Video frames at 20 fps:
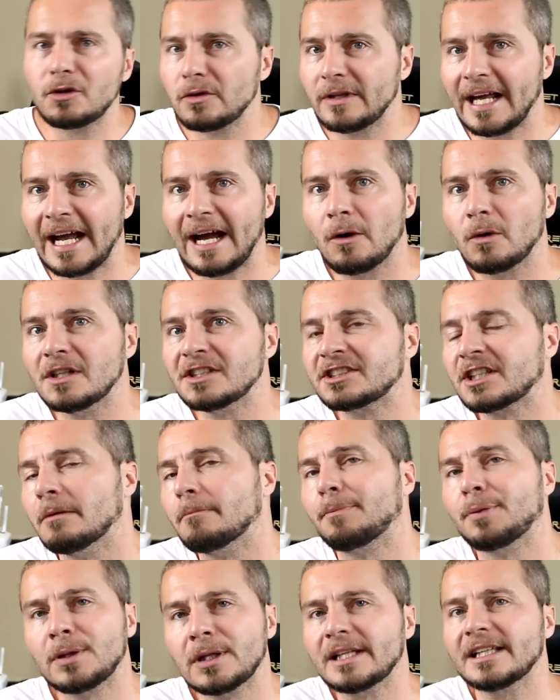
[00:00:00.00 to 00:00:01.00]
you now is
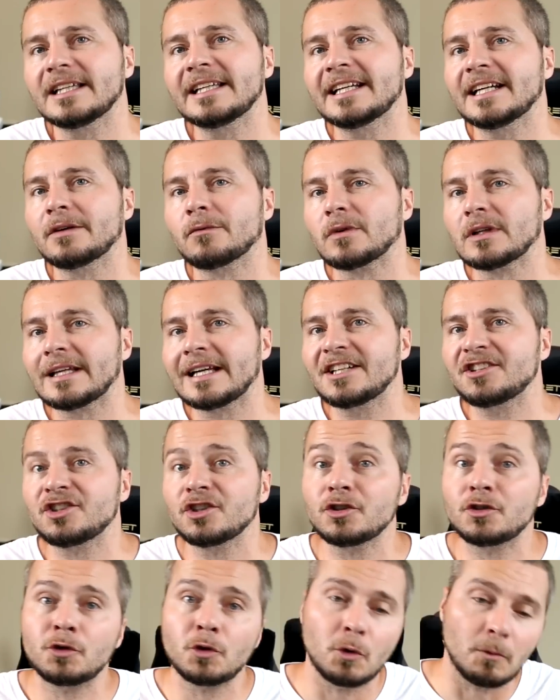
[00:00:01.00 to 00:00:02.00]
completely in
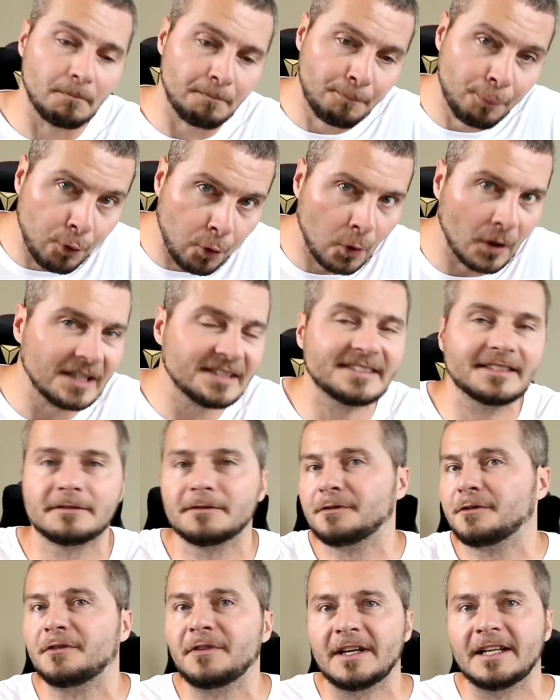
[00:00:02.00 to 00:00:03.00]
relation to
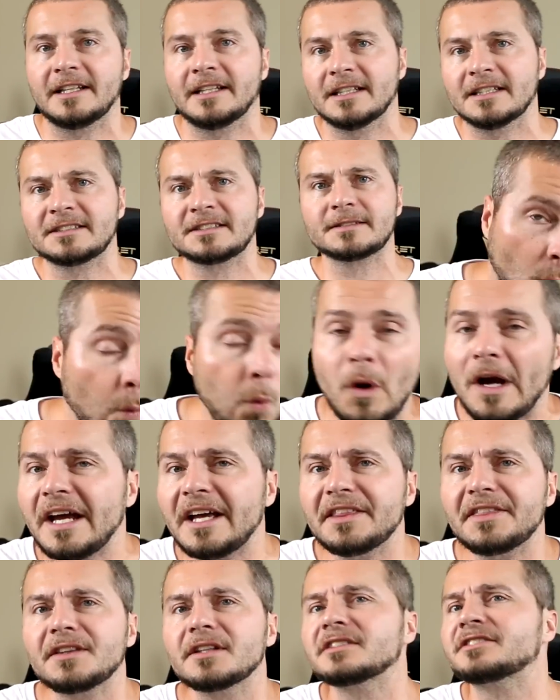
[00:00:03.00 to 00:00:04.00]
prison fitness
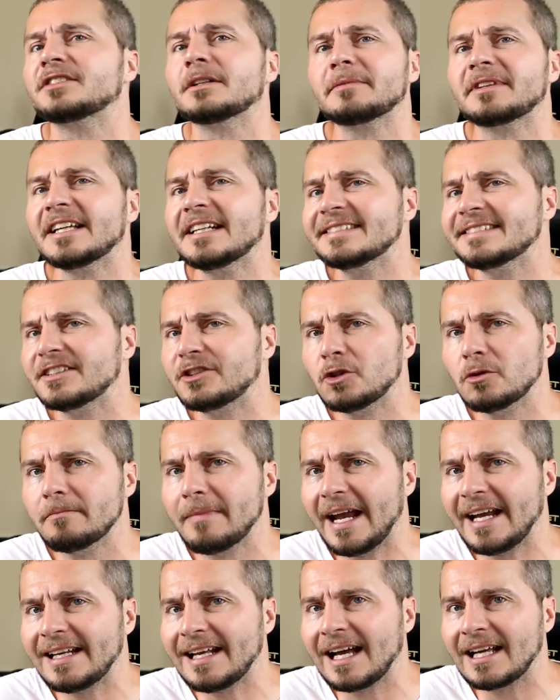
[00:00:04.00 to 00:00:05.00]
with some things that you
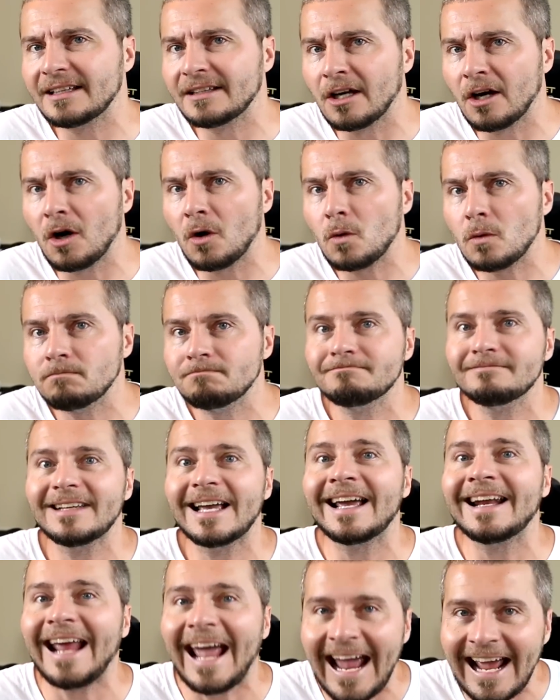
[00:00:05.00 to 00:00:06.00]
may not know
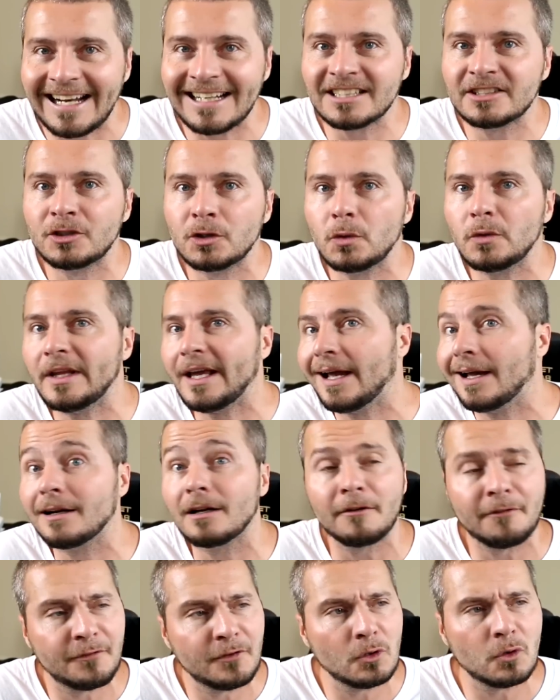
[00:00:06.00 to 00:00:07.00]
and adding to that
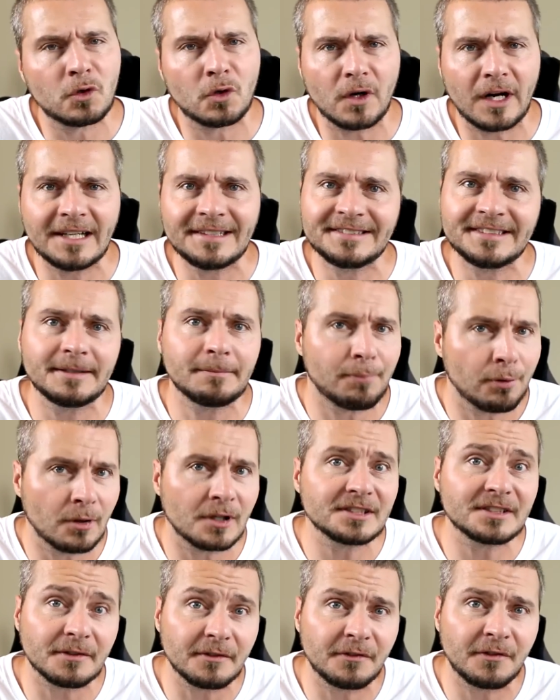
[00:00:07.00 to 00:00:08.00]
a few crazy
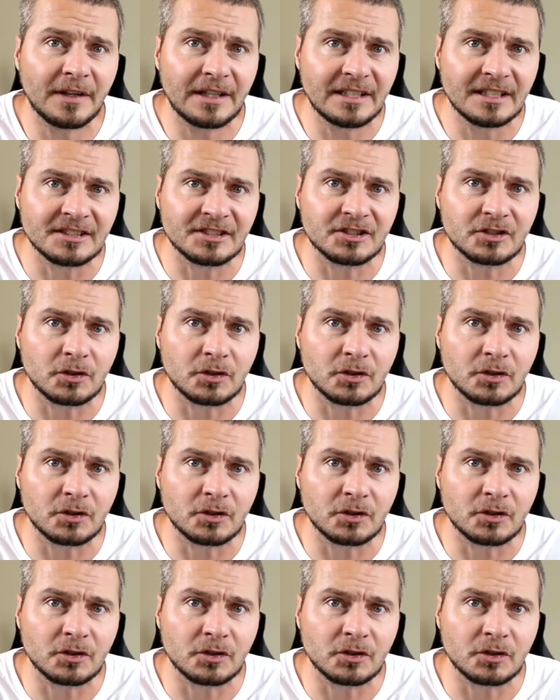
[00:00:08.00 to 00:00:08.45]
prison fitness